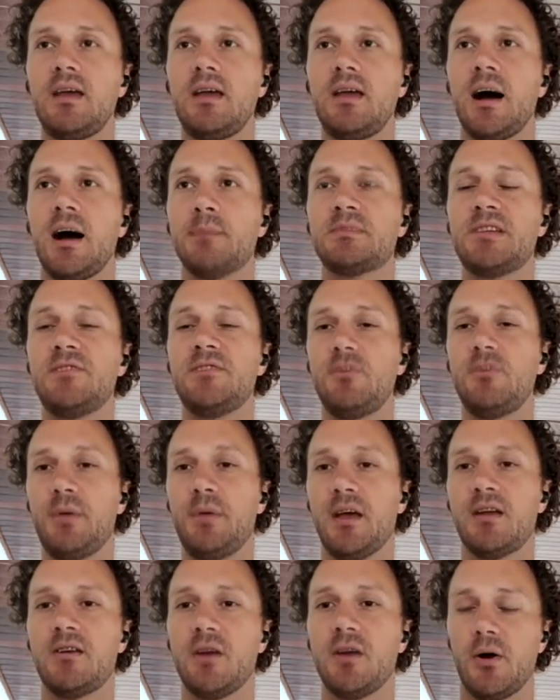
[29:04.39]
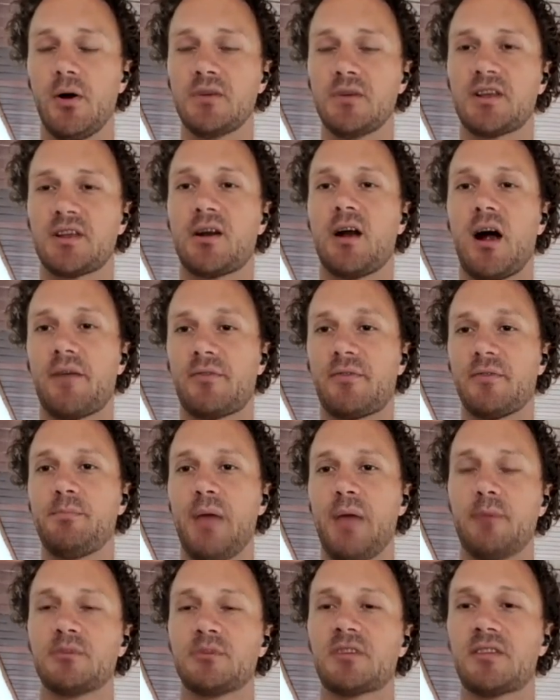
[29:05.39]
DVPN nodes that are offering
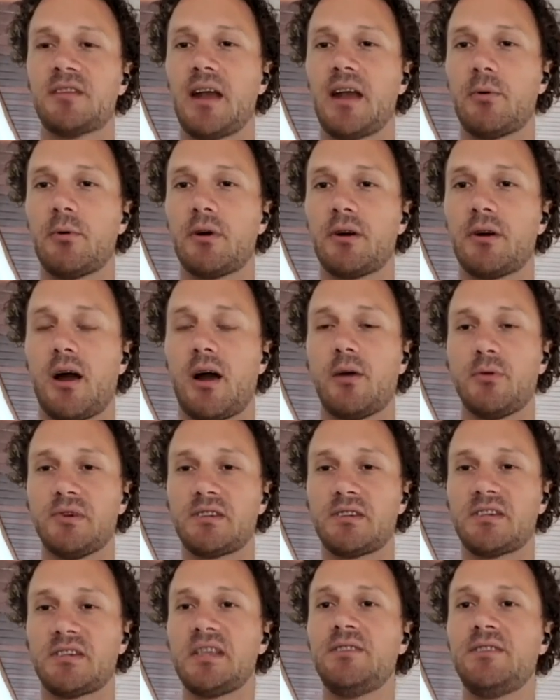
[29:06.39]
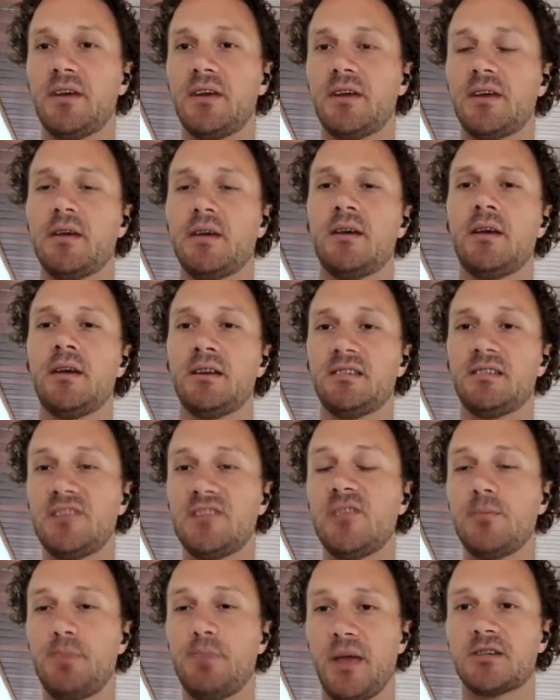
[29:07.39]
bandwidth to the network are receiving
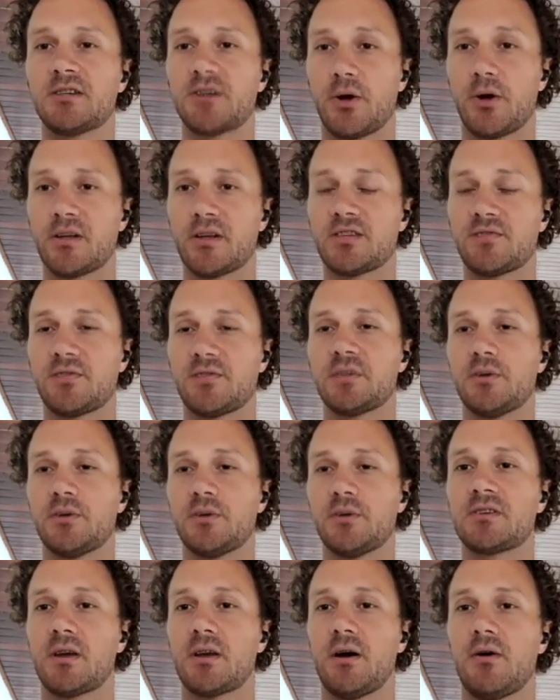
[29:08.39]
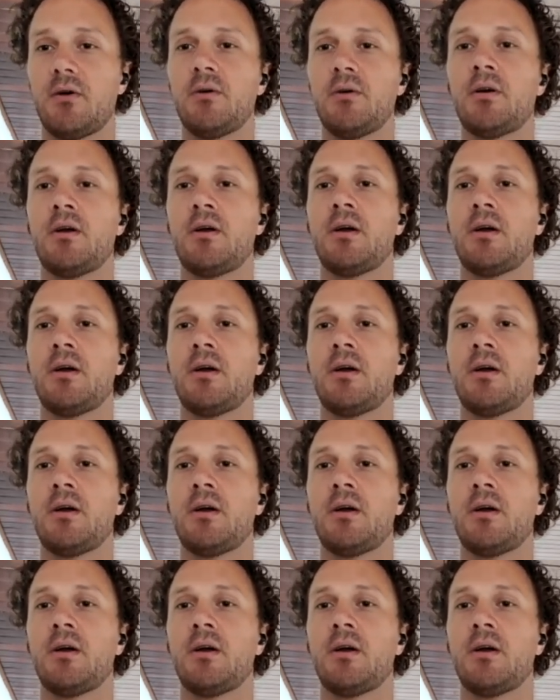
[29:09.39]
DVPN tokens for doing so.